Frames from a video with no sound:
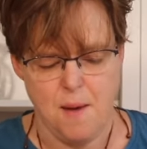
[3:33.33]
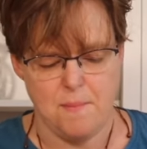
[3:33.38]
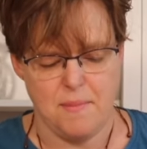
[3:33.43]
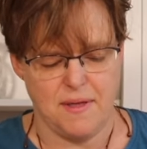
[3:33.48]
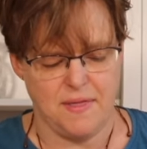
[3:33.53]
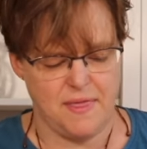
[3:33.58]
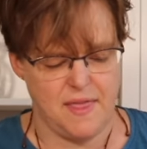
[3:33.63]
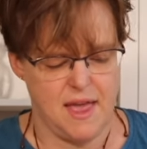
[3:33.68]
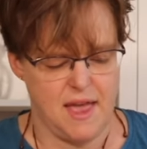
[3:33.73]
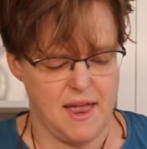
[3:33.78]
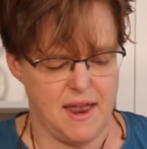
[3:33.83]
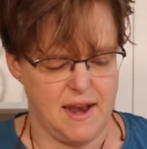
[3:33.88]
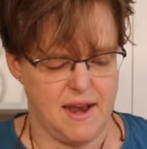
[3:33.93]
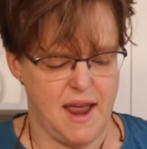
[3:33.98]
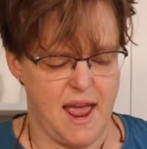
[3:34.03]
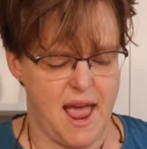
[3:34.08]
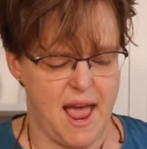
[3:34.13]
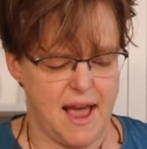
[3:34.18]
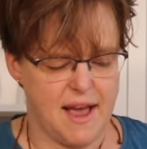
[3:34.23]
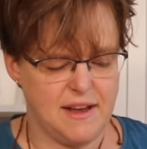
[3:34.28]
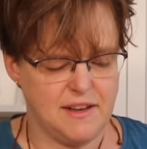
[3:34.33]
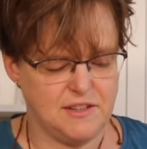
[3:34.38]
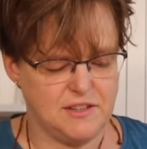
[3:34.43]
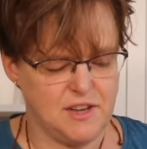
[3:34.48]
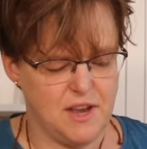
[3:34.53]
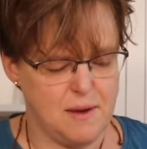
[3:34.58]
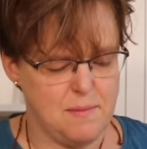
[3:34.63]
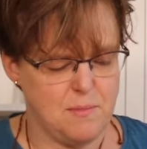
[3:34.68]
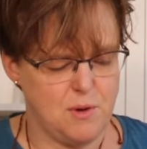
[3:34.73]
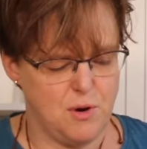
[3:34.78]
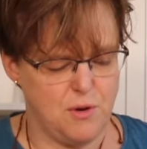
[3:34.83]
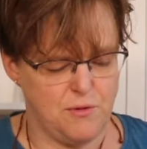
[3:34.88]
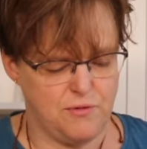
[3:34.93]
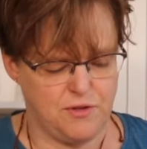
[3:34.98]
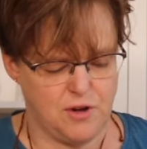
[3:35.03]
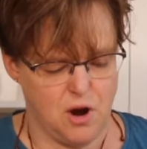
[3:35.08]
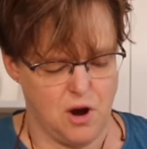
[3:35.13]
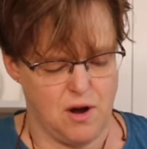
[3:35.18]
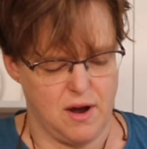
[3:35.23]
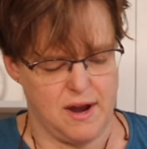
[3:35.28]
But then as I
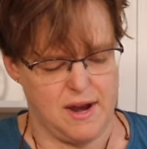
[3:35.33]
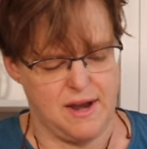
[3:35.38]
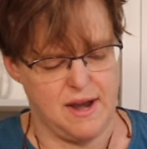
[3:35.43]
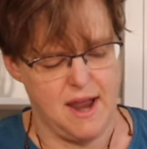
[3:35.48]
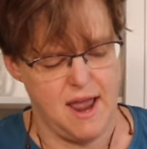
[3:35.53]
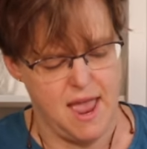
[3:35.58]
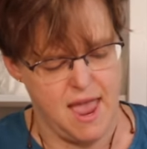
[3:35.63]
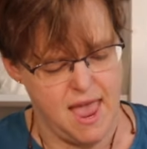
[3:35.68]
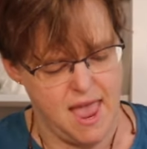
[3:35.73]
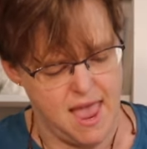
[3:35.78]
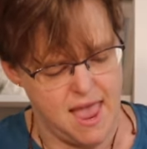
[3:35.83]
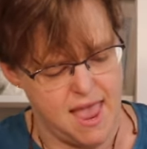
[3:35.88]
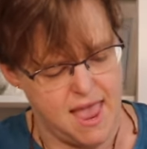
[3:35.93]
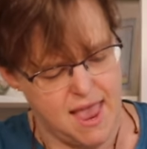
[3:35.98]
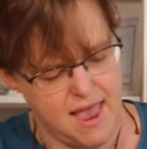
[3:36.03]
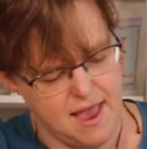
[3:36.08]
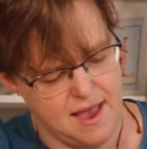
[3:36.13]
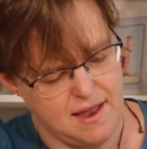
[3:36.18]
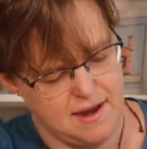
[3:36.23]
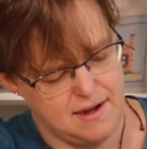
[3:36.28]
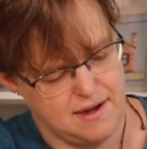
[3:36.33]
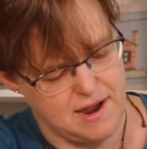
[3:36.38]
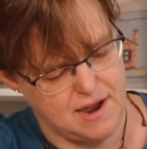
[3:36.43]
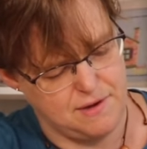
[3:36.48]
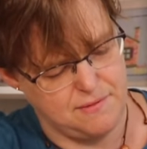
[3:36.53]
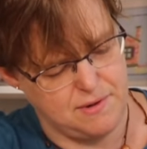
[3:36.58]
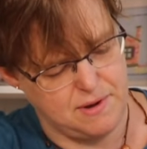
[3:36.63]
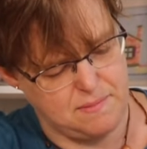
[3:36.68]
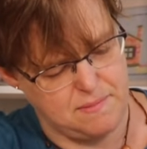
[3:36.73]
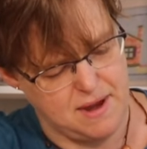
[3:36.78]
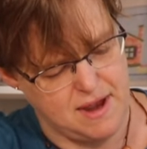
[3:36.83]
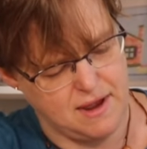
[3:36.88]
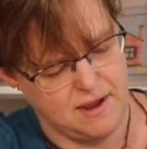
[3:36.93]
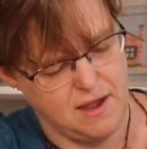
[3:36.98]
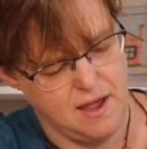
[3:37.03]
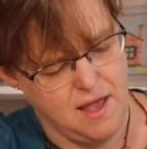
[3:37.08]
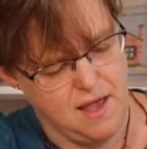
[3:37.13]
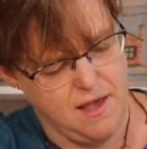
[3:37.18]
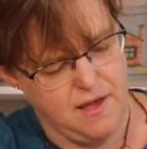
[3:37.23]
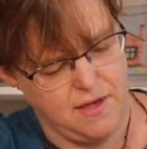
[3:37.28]
moved on and I would
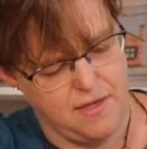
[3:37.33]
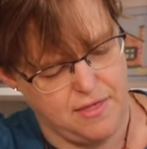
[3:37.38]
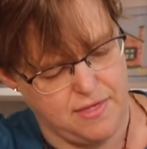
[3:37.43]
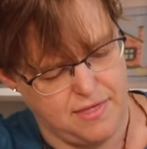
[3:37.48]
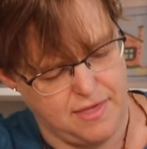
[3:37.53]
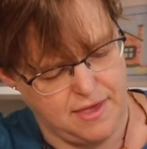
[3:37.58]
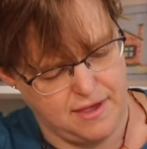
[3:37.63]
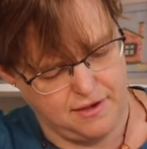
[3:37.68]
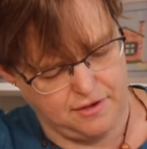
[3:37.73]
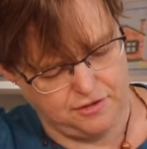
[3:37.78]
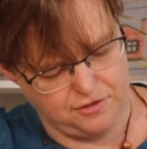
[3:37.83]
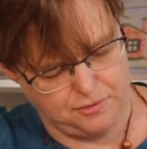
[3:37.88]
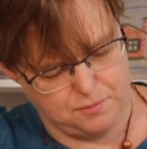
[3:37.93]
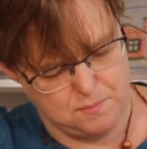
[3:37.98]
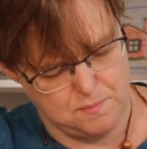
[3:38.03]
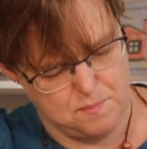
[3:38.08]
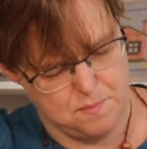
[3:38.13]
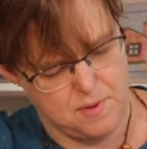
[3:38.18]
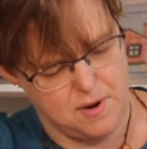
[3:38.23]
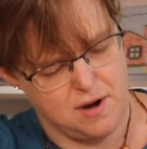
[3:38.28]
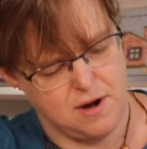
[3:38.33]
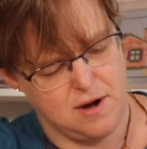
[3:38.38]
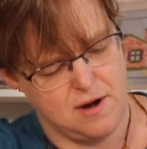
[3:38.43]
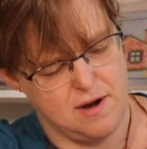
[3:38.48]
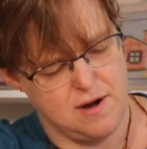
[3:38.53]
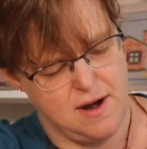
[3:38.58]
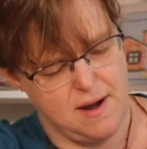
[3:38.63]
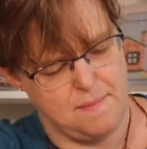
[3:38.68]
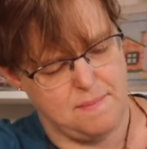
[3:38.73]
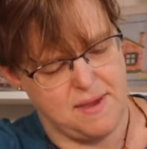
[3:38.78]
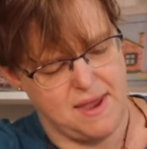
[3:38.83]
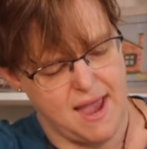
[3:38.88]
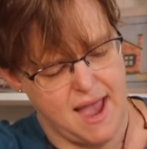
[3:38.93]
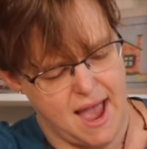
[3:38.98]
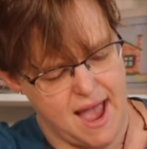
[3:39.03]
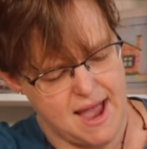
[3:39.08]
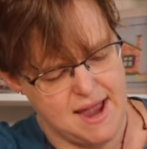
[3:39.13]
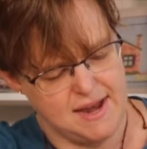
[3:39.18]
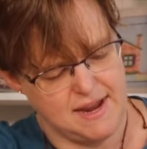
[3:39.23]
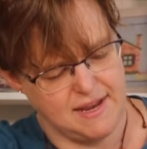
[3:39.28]
make this bar and be
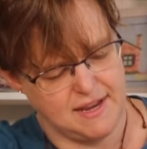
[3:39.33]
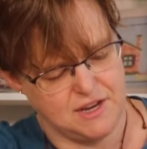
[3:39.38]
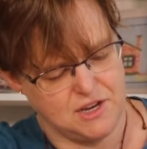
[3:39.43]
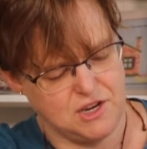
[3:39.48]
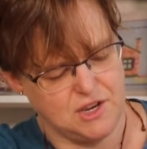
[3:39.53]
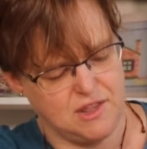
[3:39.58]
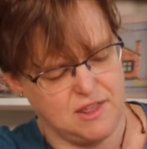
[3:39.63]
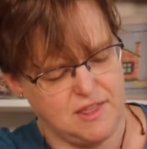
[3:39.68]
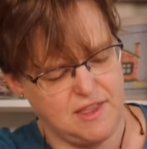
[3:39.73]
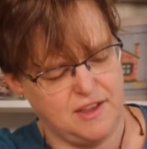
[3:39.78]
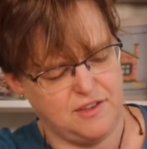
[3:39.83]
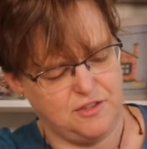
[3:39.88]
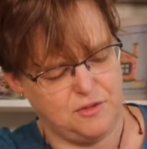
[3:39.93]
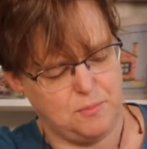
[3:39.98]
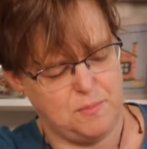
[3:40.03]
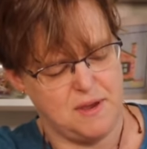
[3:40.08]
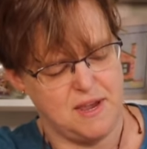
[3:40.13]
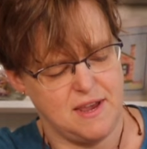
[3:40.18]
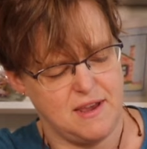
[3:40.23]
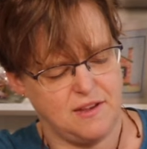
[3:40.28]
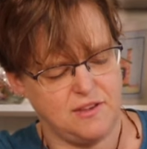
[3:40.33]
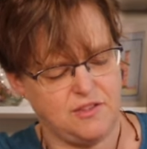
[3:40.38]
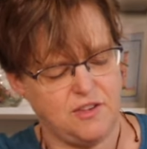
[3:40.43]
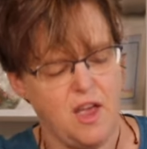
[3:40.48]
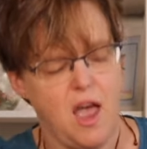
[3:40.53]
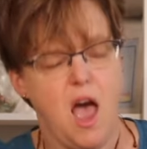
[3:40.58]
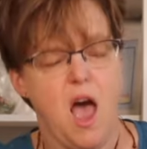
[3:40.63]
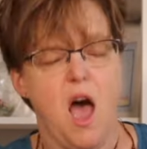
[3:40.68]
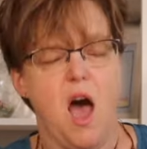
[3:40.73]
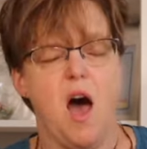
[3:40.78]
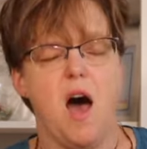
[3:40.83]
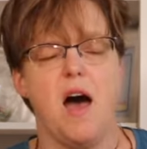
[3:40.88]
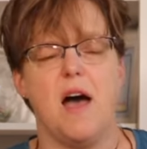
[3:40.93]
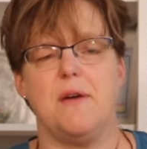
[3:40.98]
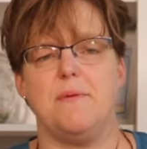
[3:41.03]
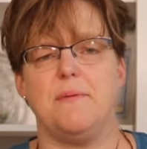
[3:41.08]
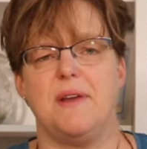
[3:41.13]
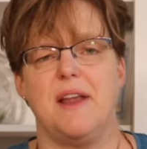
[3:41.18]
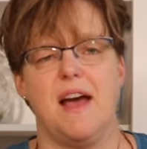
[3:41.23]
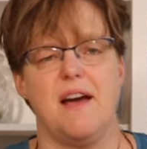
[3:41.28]
adding it to this piece,
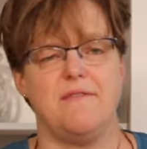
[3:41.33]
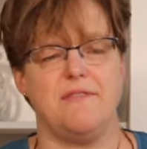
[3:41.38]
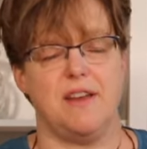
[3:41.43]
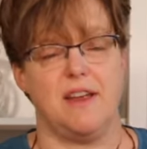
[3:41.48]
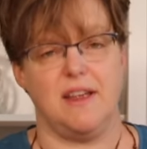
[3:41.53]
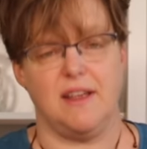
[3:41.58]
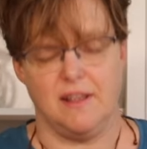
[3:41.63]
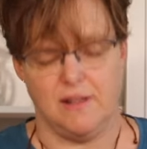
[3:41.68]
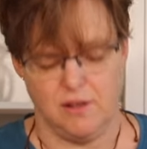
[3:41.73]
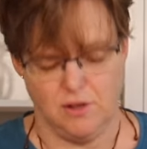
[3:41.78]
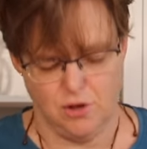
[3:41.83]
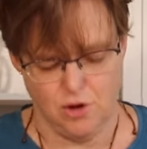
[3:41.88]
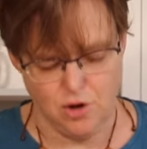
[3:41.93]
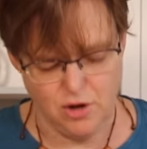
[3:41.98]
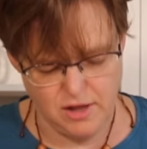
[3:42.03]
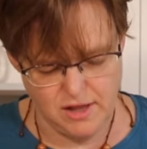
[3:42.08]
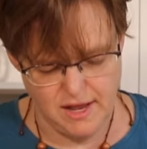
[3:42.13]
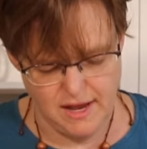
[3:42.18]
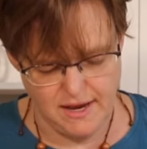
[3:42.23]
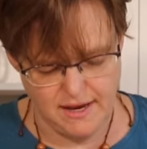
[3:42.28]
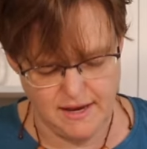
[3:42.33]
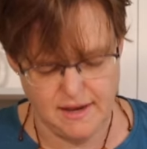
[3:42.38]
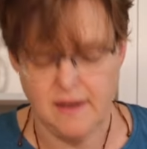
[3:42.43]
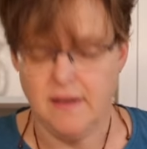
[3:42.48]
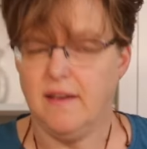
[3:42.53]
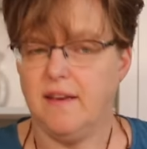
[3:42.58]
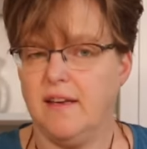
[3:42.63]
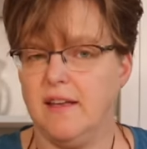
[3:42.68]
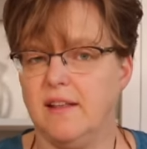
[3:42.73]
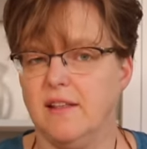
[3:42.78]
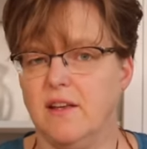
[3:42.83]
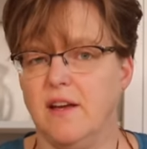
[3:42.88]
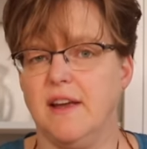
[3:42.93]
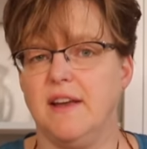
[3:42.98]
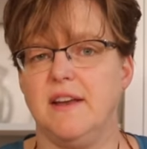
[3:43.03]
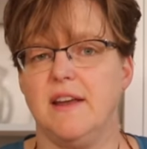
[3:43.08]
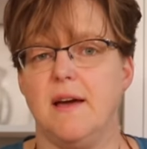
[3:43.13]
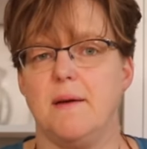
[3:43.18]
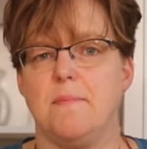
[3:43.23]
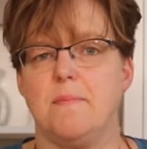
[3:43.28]
I would have it look like it
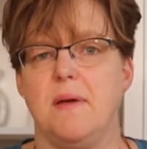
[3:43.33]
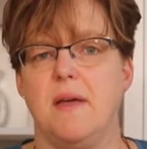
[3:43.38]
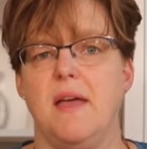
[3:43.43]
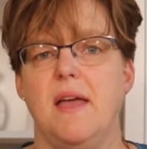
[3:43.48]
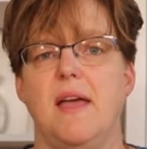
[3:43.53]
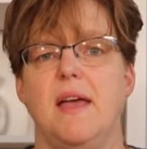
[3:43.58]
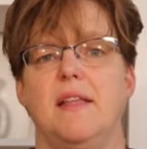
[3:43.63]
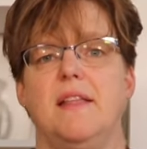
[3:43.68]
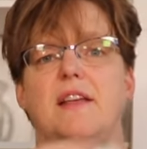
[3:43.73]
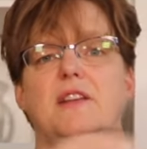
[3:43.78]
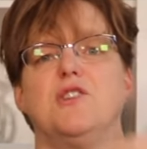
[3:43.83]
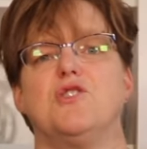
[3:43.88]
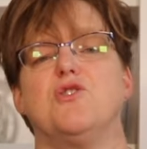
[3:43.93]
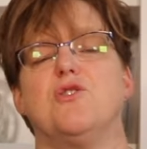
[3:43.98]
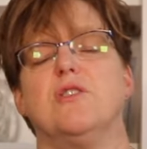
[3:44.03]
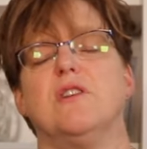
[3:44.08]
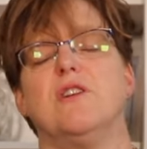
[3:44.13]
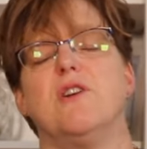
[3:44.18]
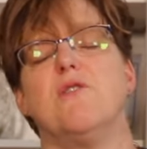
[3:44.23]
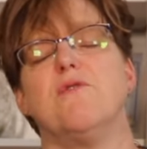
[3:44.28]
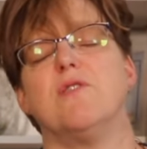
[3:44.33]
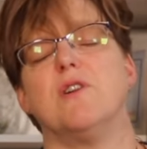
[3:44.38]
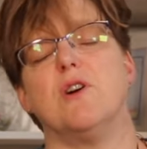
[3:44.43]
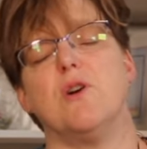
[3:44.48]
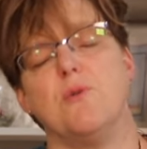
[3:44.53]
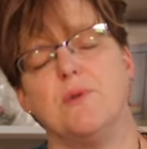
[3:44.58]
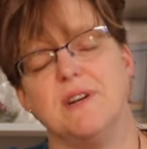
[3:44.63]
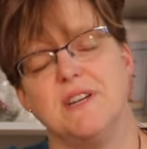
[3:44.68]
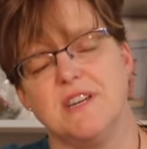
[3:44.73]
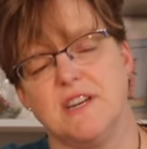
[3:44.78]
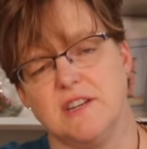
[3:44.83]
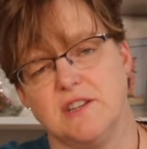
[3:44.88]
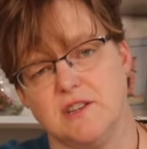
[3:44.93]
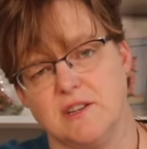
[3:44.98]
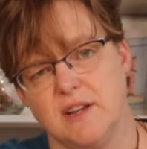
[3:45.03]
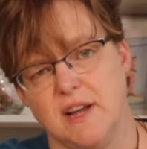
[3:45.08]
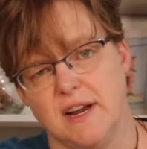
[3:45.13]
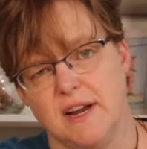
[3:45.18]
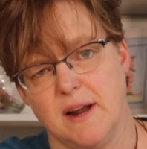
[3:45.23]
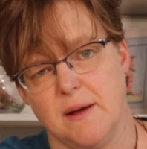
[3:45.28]
lined up and then turn it over, oh, it
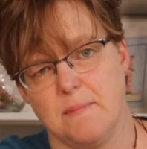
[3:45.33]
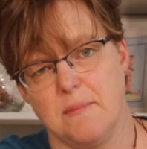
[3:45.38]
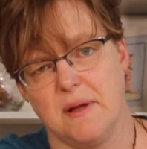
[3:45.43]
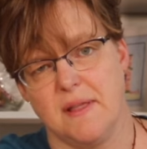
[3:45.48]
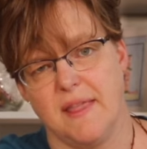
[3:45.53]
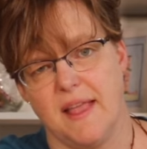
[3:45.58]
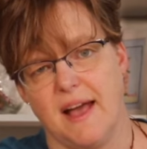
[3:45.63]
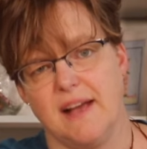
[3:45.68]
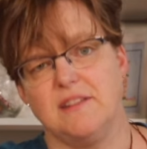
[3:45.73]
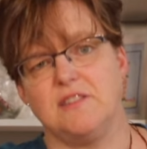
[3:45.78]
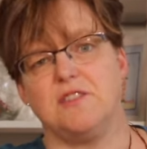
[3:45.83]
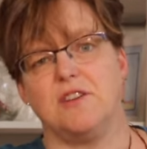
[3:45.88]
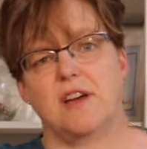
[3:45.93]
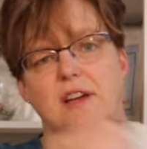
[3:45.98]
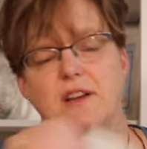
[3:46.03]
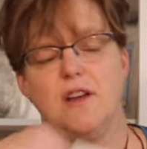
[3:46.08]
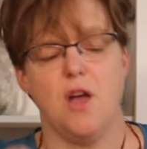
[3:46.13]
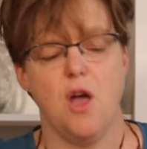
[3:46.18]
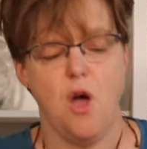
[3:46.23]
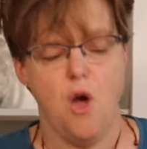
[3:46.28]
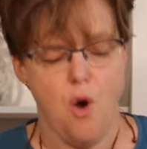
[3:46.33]
doesn't line up on that side.